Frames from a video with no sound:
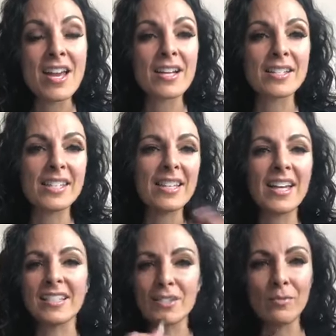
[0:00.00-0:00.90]
Because he
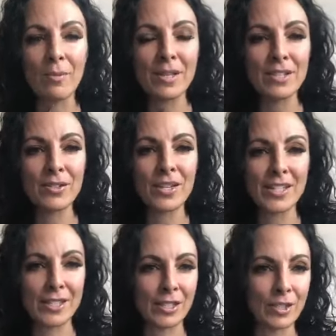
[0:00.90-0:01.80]
didn't want me to do
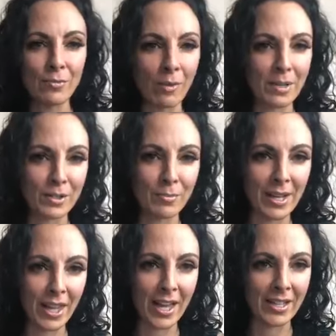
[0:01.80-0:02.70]
this, and didn't want me to do
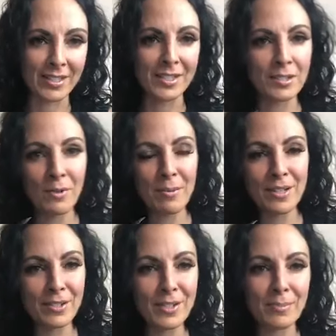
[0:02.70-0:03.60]
my legs, and didn't want
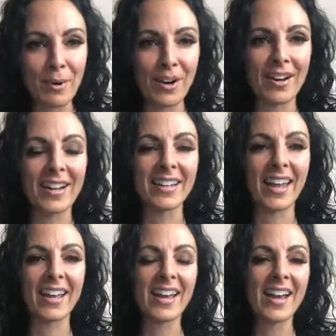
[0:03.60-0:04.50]
me to do this part. And
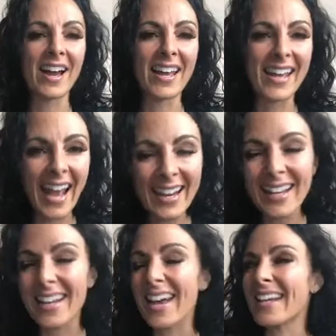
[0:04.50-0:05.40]
I get
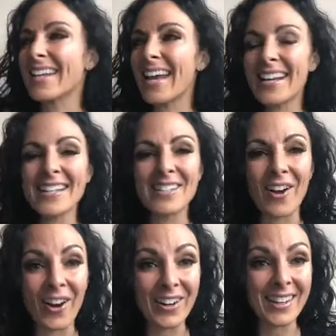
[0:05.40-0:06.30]
it. It's a
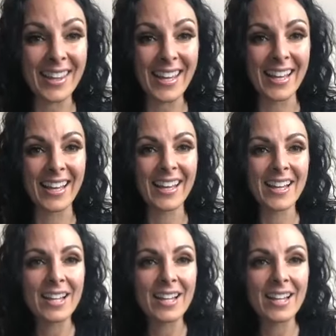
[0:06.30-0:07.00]
hard thing.